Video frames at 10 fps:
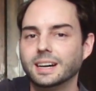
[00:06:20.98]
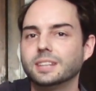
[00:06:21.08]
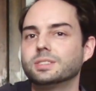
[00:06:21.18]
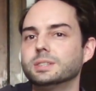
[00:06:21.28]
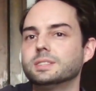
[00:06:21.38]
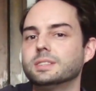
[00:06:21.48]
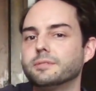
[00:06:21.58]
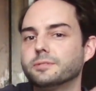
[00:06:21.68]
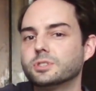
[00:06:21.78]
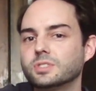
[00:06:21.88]
So this is
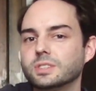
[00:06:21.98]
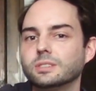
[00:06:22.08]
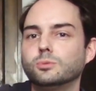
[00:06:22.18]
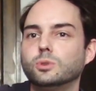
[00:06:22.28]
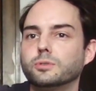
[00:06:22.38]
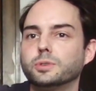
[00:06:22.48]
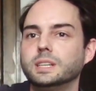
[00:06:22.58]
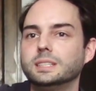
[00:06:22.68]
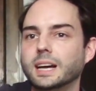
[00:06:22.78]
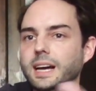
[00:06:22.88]
the first
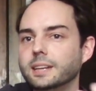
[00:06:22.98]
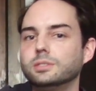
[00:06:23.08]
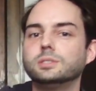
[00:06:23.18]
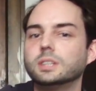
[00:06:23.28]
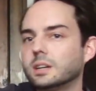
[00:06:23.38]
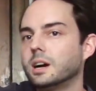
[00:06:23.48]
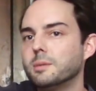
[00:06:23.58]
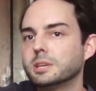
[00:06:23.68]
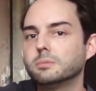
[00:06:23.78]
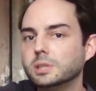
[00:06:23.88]
Wolverine titled
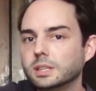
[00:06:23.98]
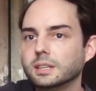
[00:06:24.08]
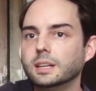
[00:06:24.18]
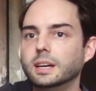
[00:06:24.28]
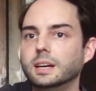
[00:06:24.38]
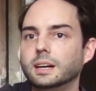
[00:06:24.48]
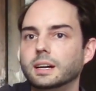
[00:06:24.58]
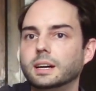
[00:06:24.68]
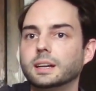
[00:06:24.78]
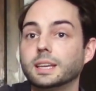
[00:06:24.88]
comic book.
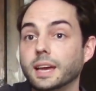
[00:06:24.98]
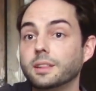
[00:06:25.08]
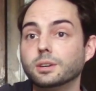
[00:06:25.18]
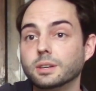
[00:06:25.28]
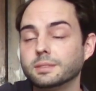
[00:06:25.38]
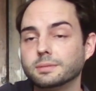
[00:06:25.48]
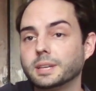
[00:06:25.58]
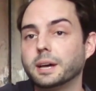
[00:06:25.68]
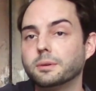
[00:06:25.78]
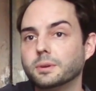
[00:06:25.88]
Again, though,
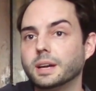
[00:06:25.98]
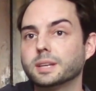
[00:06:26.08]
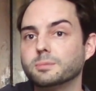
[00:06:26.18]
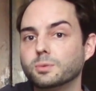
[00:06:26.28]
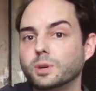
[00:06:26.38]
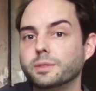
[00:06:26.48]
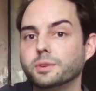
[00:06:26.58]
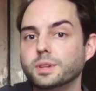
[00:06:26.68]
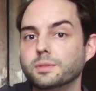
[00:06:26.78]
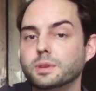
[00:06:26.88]
yeah, X-Men
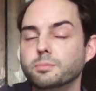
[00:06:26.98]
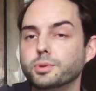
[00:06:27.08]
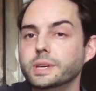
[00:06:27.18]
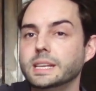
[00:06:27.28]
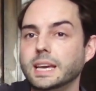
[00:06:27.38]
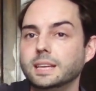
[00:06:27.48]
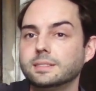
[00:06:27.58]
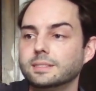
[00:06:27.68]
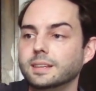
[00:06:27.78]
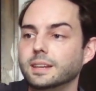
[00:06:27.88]
133
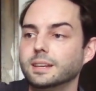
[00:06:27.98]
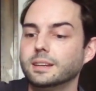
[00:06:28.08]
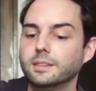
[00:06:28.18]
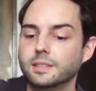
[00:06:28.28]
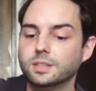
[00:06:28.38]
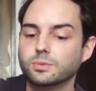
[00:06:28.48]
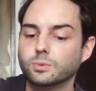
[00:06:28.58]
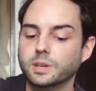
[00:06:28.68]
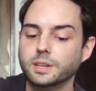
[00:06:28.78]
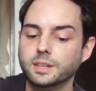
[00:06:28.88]
predates this
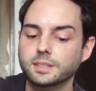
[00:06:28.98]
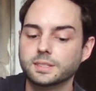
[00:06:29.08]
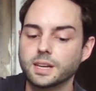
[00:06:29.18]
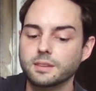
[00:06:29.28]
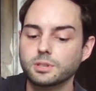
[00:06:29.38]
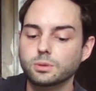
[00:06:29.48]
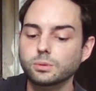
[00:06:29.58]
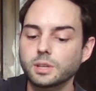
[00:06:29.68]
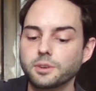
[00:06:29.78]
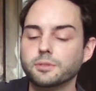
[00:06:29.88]
one, and it's kind of a
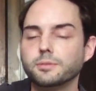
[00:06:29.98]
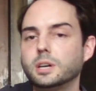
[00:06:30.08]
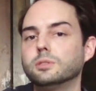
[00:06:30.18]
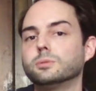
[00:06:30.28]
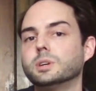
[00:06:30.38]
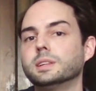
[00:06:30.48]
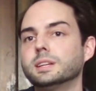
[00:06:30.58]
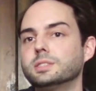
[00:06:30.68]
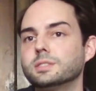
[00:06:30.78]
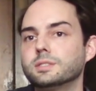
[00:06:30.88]
cool underfollowed one.
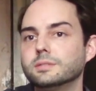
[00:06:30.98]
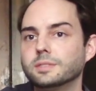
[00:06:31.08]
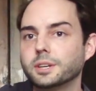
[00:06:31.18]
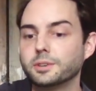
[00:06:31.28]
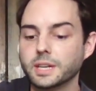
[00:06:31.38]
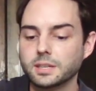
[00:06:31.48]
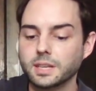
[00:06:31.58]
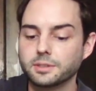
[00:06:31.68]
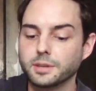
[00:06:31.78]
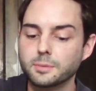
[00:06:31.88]
That's just a great
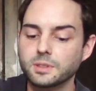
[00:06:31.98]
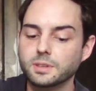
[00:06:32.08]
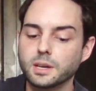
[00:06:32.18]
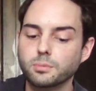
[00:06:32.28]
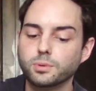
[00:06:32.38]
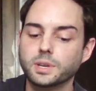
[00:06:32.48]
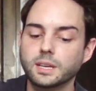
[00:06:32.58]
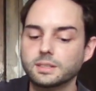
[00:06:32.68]
collector item in the 9.8.